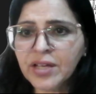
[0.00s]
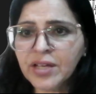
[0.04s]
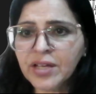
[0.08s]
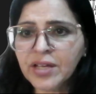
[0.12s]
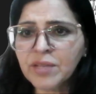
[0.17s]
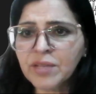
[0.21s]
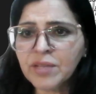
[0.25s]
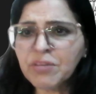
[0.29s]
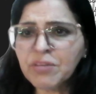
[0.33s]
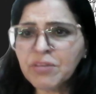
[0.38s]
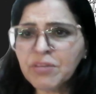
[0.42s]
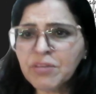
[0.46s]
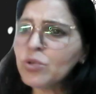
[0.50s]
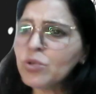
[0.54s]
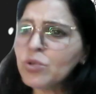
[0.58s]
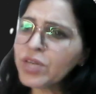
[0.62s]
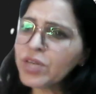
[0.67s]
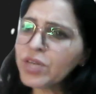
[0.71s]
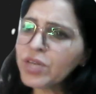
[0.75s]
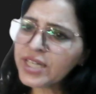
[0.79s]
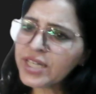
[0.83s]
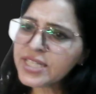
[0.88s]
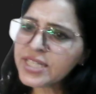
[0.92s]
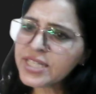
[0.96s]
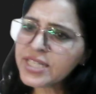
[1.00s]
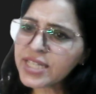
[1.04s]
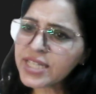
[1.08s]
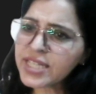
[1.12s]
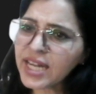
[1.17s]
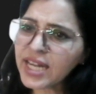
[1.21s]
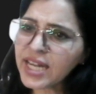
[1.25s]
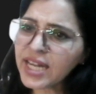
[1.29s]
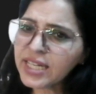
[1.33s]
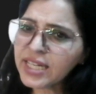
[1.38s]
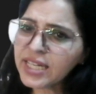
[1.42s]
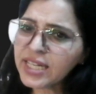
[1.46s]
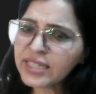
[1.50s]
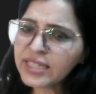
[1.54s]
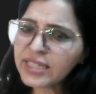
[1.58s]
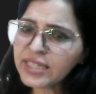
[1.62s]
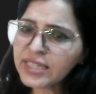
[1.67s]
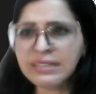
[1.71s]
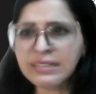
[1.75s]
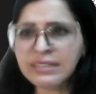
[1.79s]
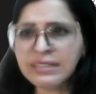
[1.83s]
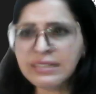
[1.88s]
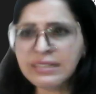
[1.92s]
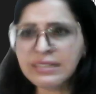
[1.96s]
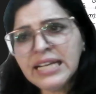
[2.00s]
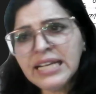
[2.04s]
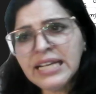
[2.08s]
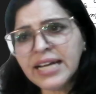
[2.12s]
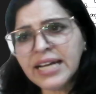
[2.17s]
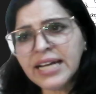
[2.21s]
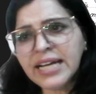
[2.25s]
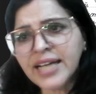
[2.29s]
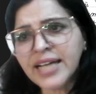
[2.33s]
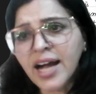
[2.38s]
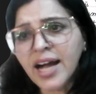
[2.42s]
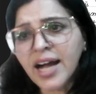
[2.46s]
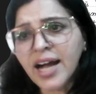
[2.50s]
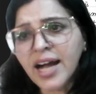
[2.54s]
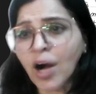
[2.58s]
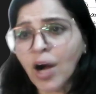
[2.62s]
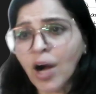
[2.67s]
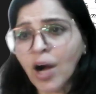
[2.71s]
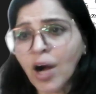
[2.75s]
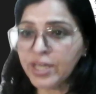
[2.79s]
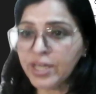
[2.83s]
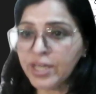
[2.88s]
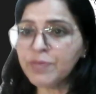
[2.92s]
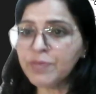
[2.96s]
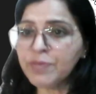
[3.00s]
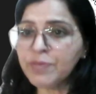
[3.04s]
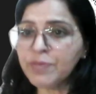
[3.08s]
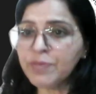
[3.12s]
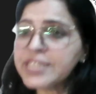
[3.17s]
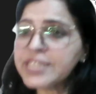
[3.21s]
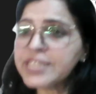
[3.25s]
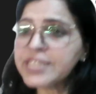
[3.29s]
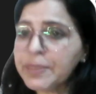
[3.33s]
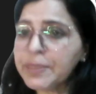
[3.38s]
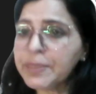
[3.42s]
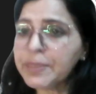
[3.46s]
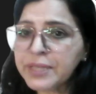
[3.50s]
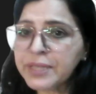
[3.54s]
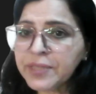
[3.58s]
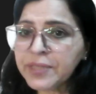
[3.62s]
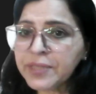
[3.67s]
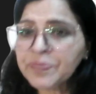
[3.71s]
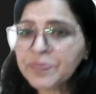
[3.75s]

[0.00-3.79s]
But we don't understand 3d8, how can it be stable?